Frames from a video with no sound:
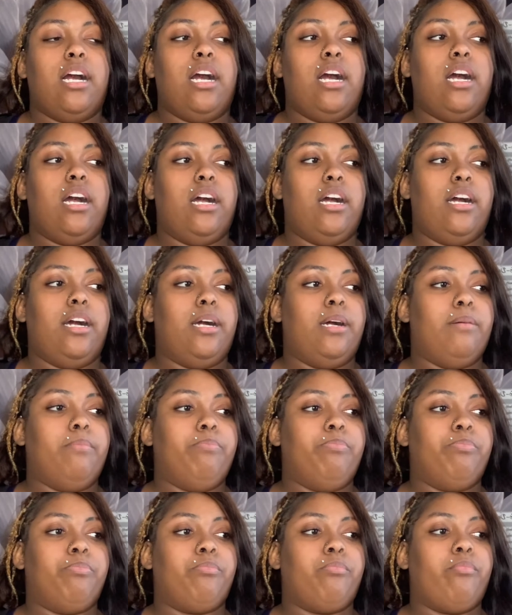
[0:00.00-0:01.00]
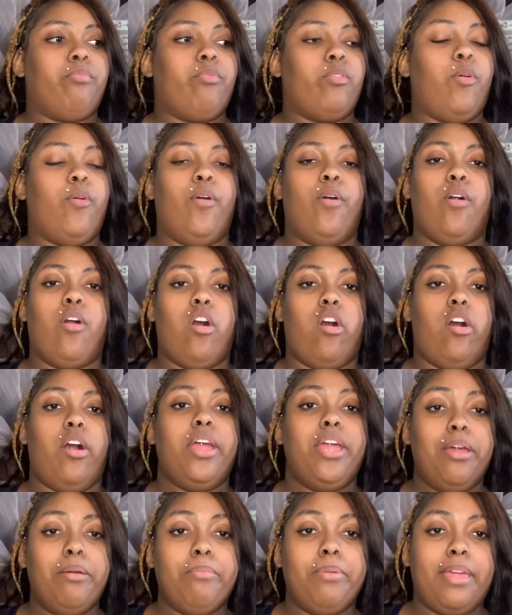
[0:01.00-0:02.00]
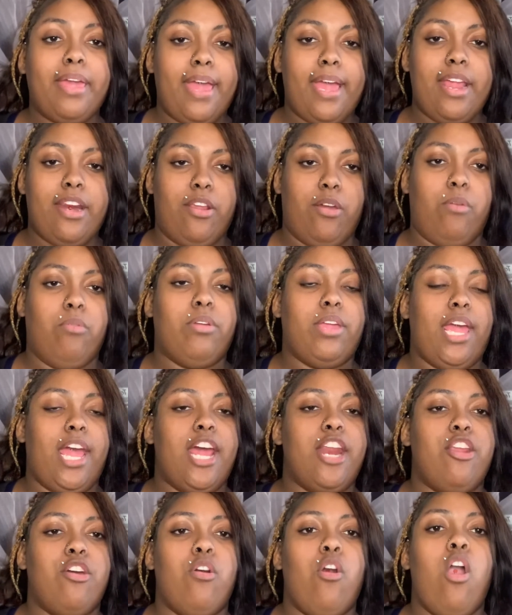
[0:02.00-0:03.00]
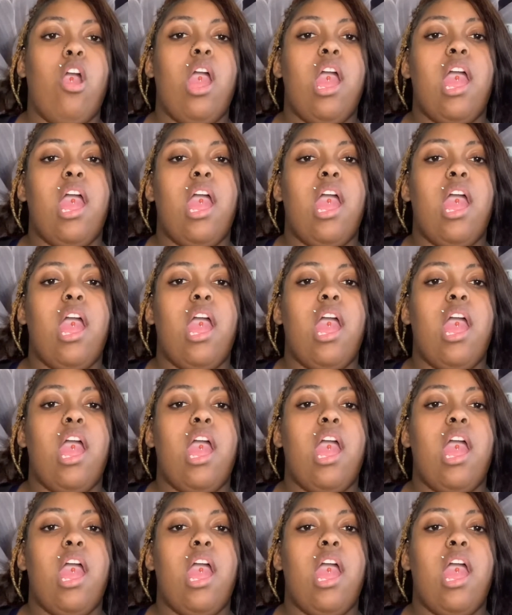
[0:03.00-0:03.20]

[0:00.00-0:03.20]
we're gonna call him Candle. Candle